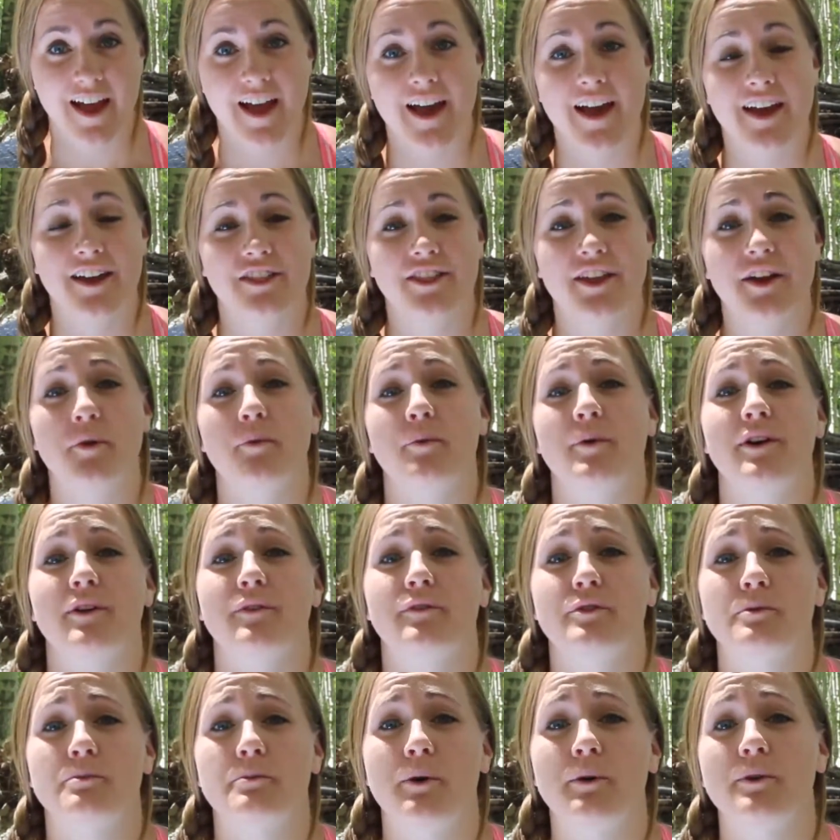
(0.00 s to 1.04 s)
I think one
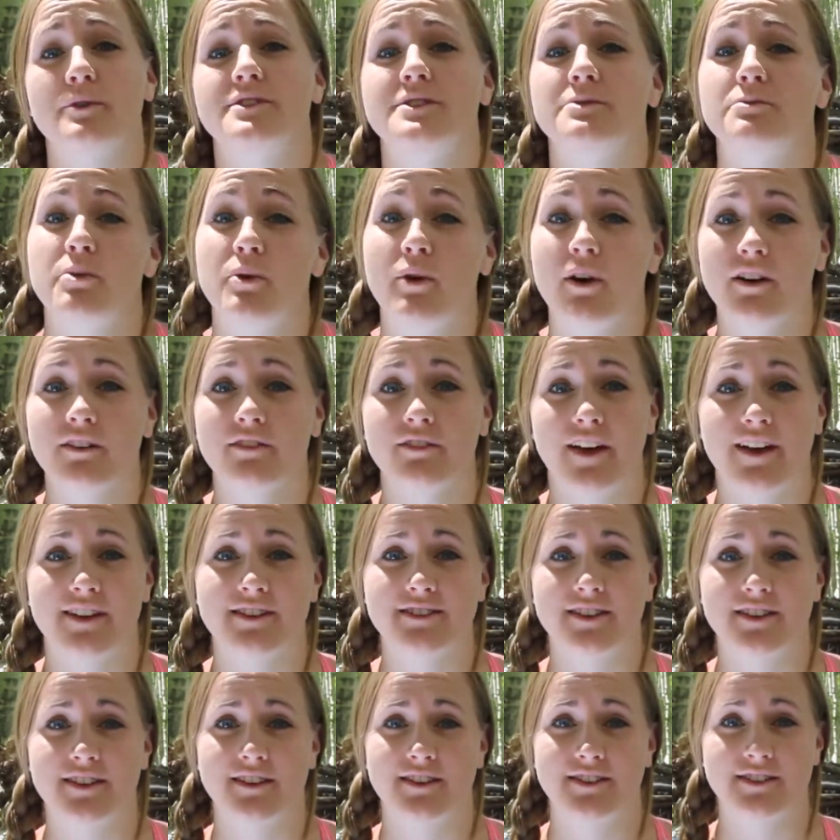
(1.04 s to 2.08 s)
of the most important
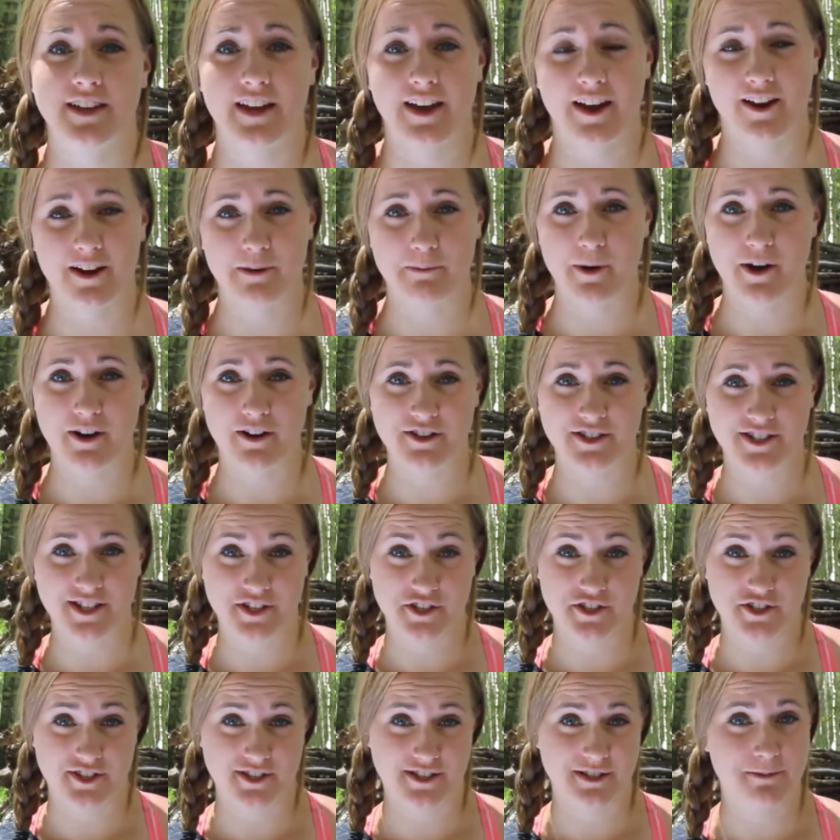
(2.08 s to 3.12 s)
lessons that Harry Potter
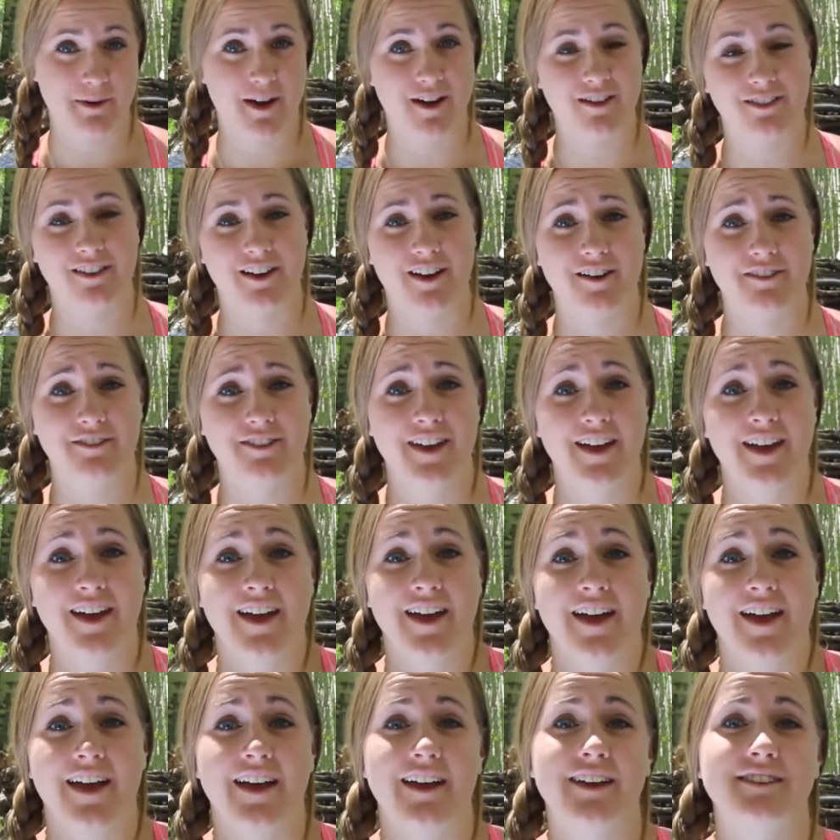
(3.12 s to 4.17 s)
teaches us about love
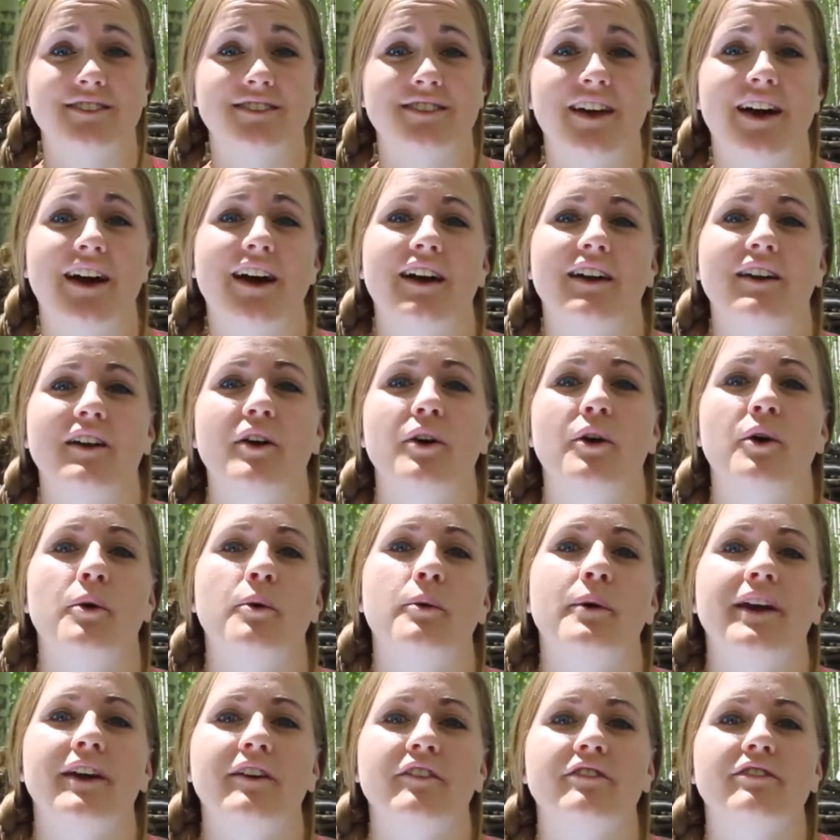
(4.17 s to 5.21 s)
is that
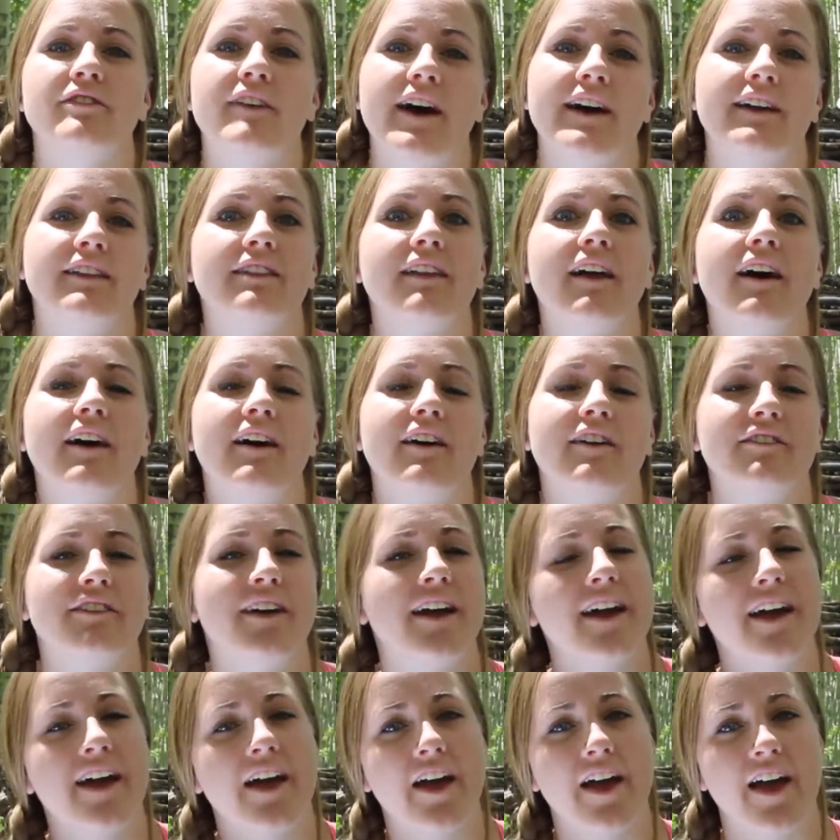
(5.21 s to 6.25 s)
we can find love
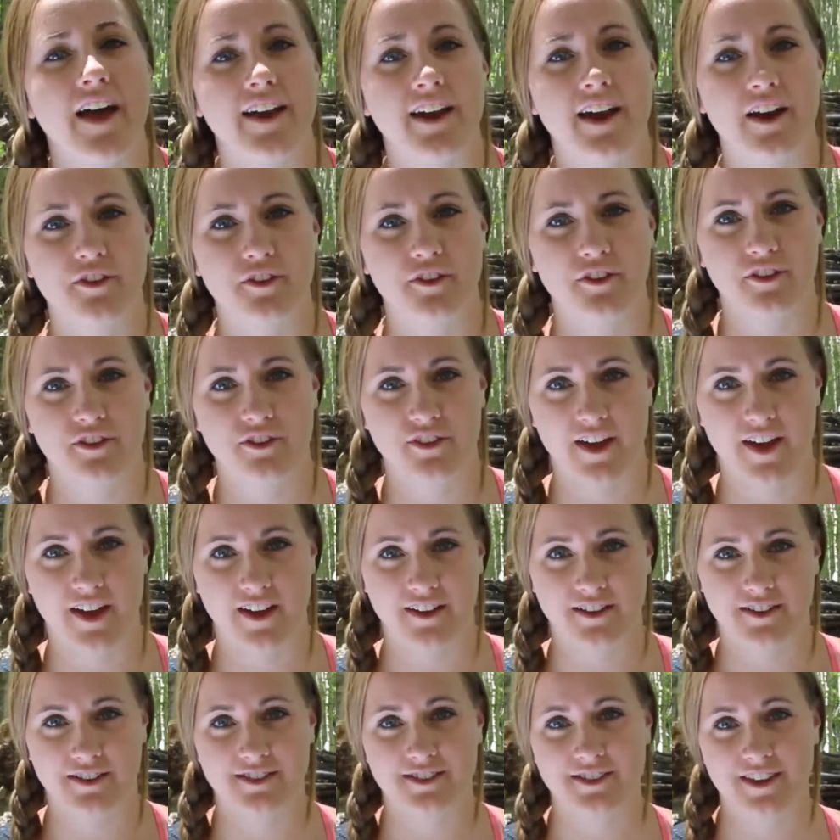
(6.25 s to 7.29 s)
in other
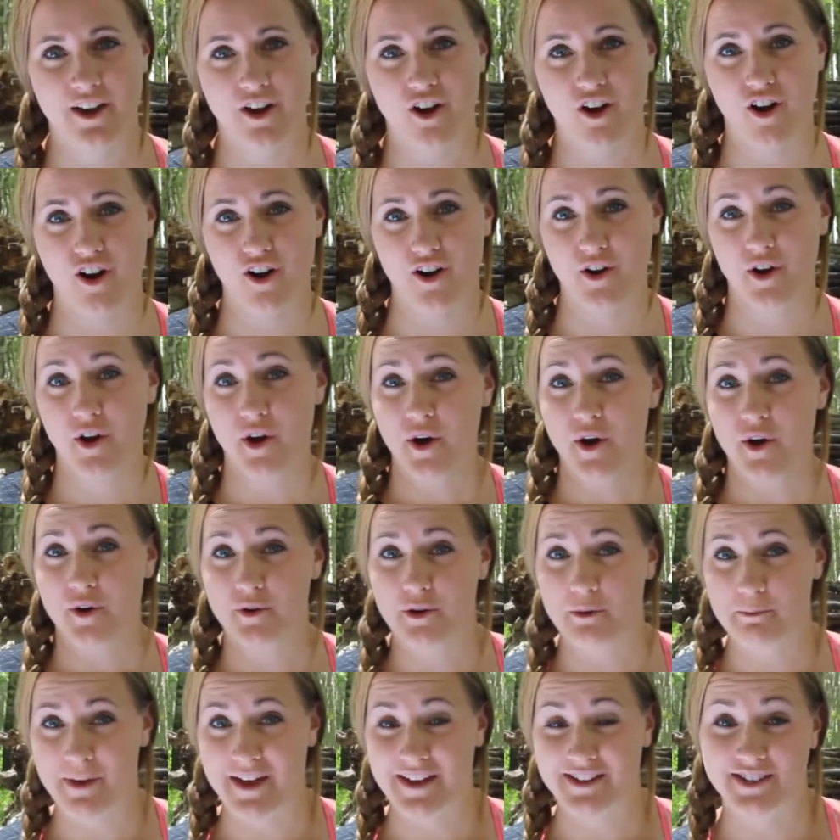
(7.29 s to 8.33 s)
things that aren't
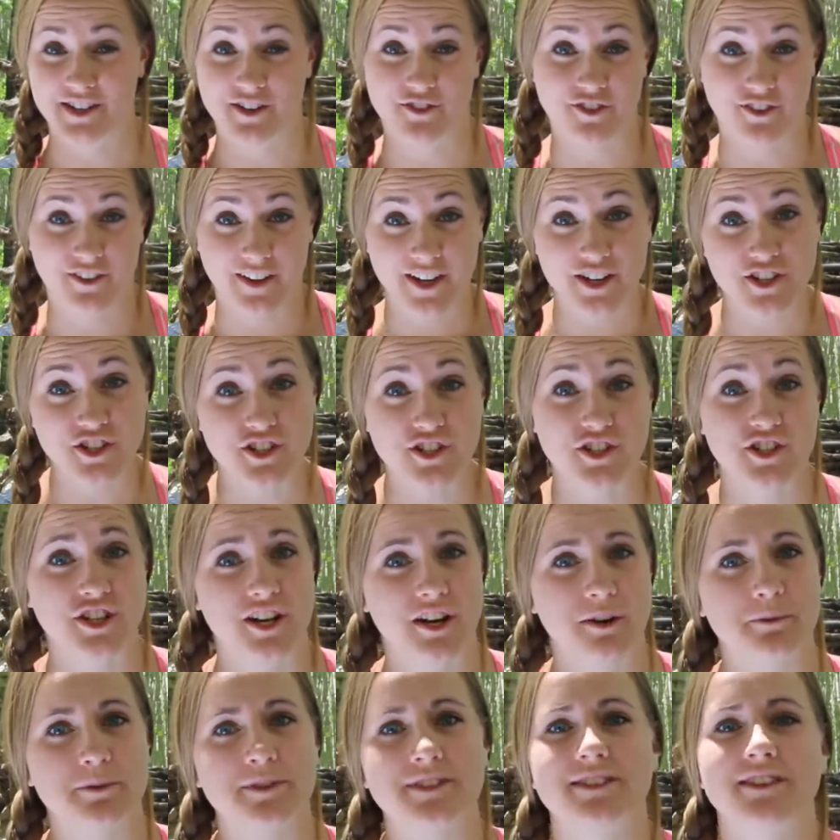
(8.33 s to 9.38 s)
romantic
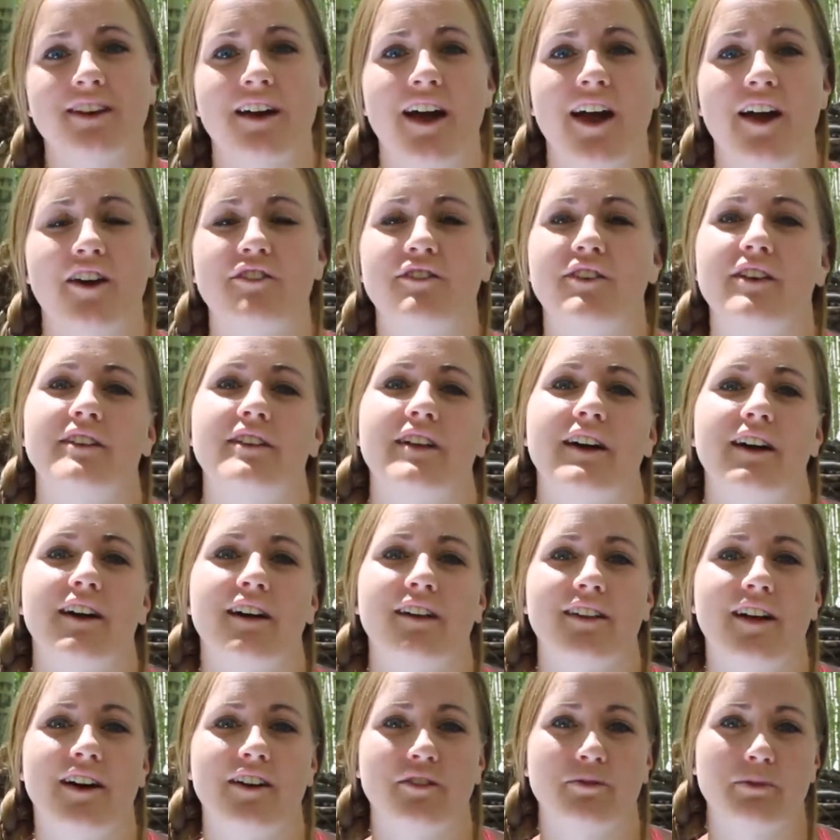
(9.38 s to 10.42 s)
relationships. I feel like a
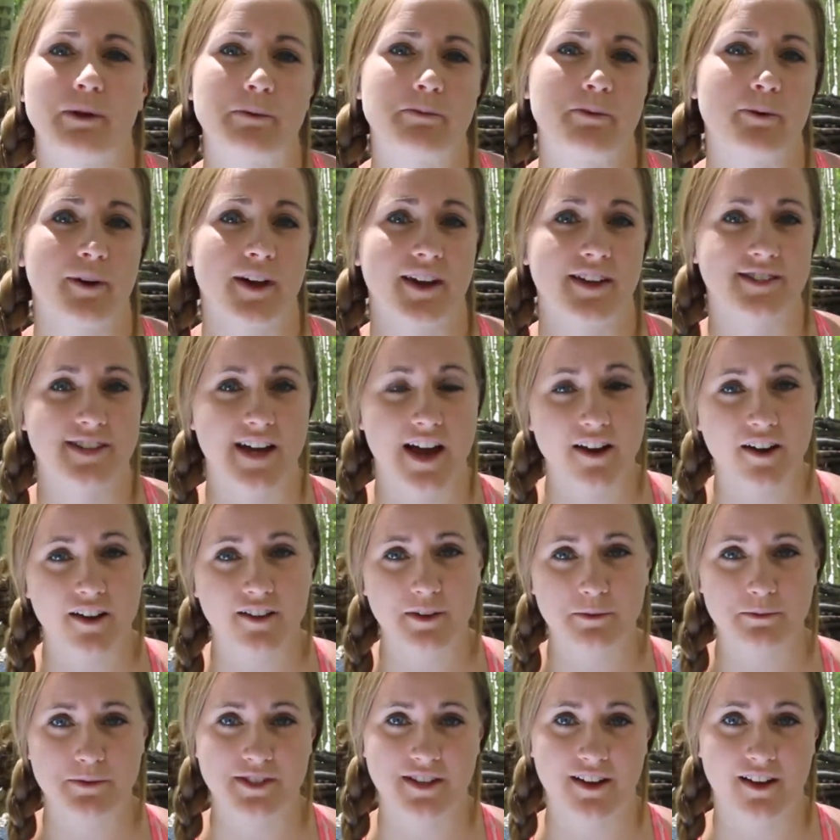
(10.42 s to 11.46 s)
lot of people get down on
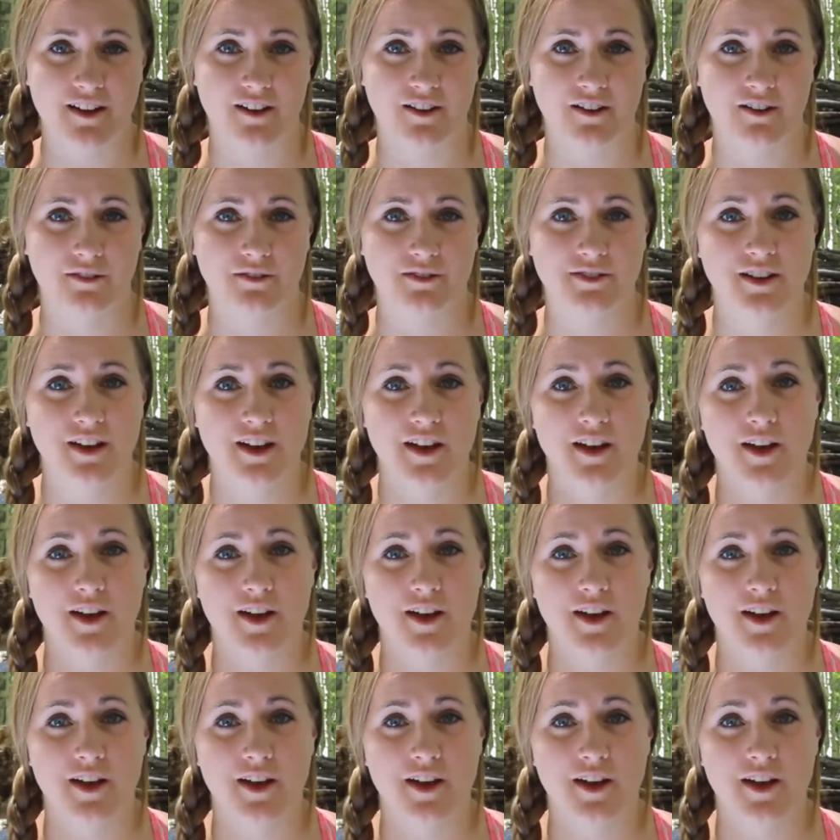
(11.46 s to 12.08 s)
themselves